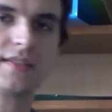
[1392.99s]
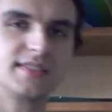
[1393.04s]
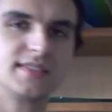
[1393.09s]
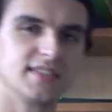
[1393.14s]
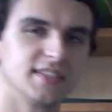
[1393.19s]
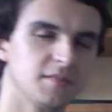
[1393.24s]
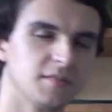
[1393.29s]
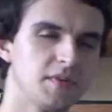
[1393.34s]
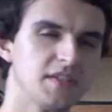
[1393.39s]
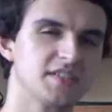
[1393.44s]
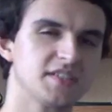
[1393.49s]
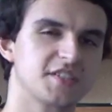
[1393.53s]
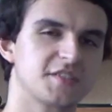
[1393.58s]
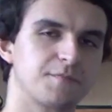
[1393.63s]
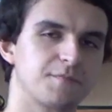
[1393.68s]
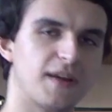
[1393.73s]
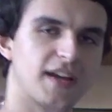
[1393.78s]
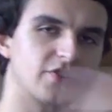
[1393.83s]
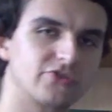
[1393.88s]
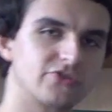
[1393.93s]
So this means a
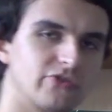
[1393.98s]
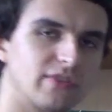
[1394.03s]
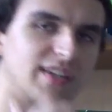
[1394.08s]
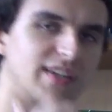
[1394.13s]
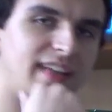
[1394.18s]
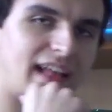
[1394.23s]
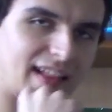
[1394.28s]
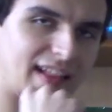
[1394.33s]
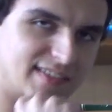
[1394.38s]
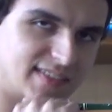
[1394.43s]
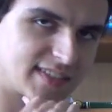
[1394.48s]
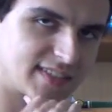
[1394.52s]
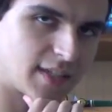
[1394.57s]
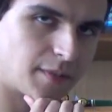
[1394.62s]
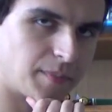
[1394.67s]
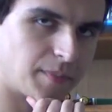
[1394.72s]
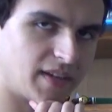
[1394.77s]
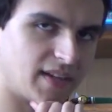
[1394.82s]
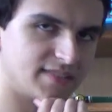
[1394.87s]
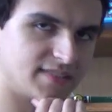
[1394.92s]
spectral analysis
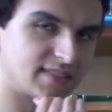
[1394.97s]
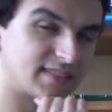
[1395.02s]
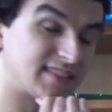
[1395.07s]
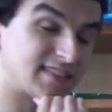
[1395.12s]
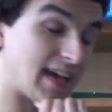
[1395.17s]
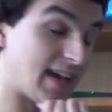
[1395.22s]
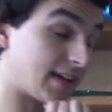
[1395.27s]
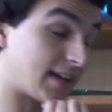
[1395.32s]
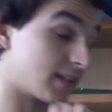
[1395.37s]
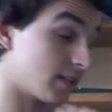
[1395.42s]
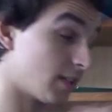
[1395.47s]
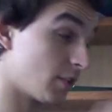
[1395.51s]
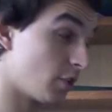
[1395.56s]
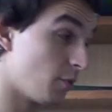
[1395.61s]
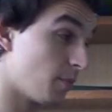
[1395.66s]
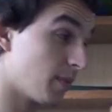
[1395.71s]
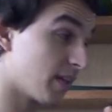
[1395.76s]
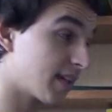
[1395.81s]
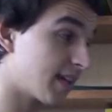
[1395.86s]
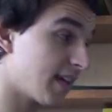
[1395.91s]
can be undertaken, and you
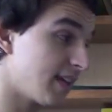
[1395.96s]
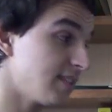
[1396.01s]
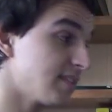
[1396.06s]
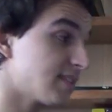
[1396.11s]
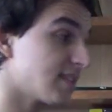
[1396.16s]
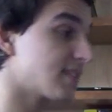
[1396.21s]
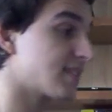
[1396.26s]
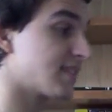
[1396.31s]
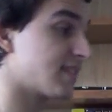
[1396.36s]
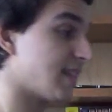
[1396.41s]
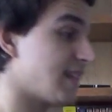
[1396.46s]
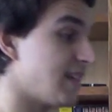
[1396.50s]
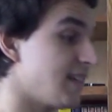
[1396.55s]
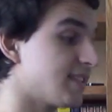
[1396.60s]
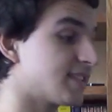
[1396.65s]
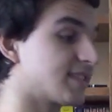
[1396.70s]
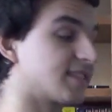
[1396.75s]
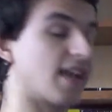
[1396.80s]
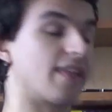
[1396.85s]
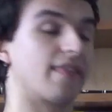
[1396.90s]
begin to see
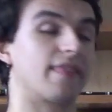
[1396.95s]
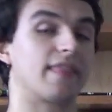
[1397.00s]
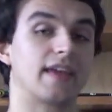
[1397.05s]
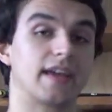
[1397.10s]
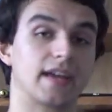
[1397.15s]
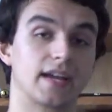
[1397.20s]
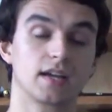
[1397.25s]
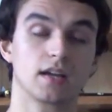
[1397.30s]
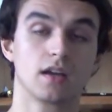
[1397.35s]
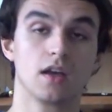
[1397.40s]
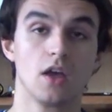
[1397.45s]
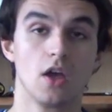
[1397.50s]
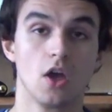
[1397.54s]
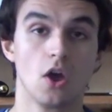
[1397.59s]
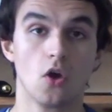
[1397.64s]
something